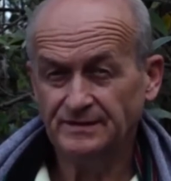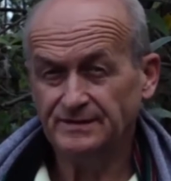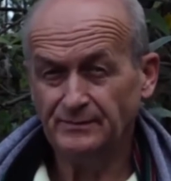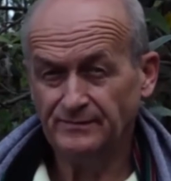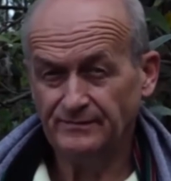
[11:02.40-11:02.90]

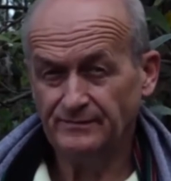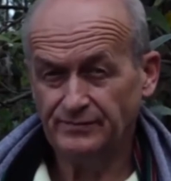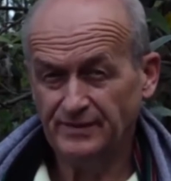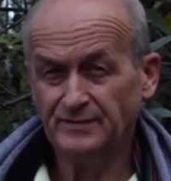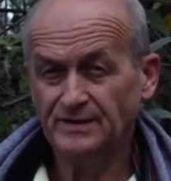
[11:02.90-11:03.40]
because I'm
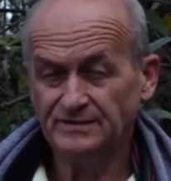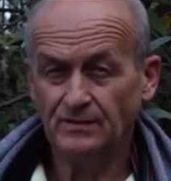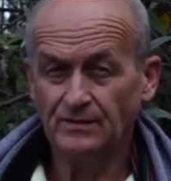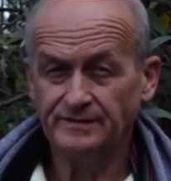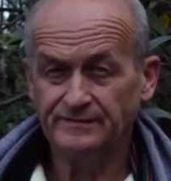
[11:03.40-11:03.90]
pretty
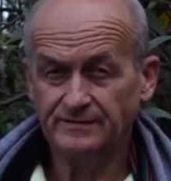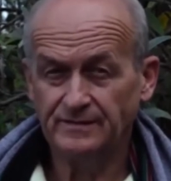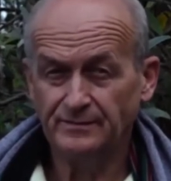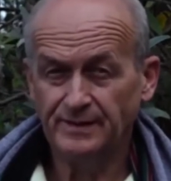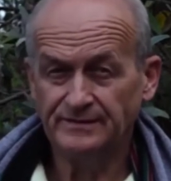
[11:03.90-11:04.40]
much old
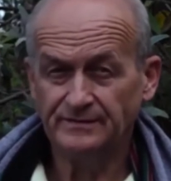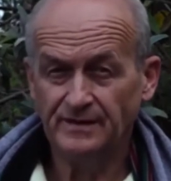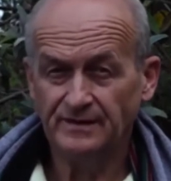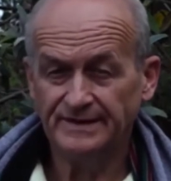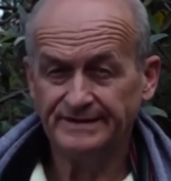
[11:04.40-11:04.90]
compared
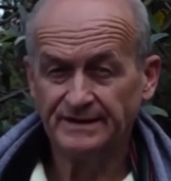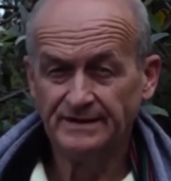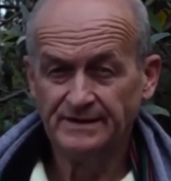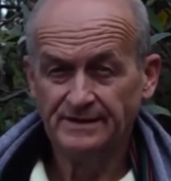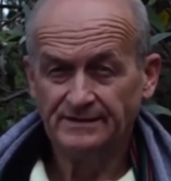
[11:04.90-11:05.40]
to her age,
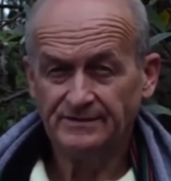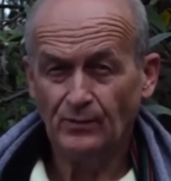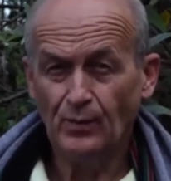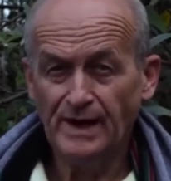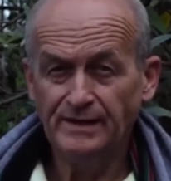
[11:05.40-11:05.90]

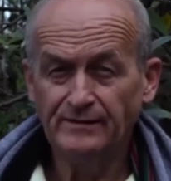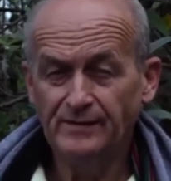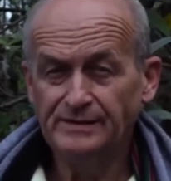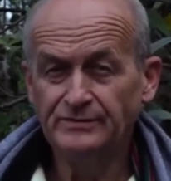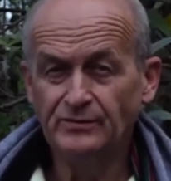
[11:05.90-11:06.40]
so
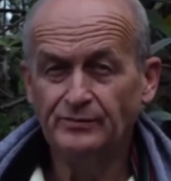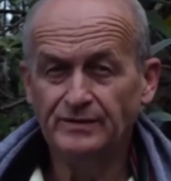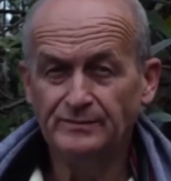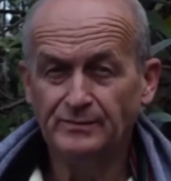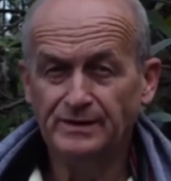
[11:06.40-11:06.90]
when will you
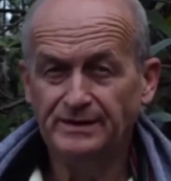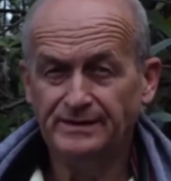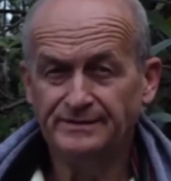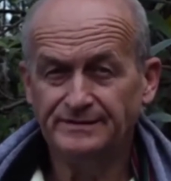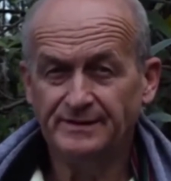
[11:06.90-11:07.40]
put
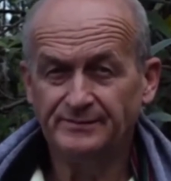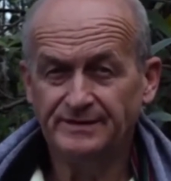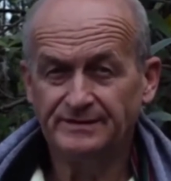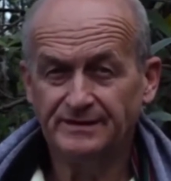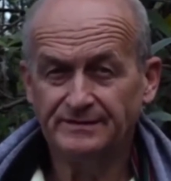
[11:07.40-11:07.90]
me in a
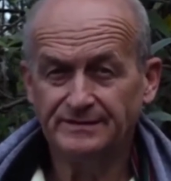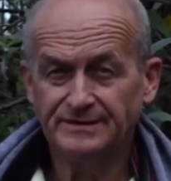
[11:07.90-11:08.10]
septic tank?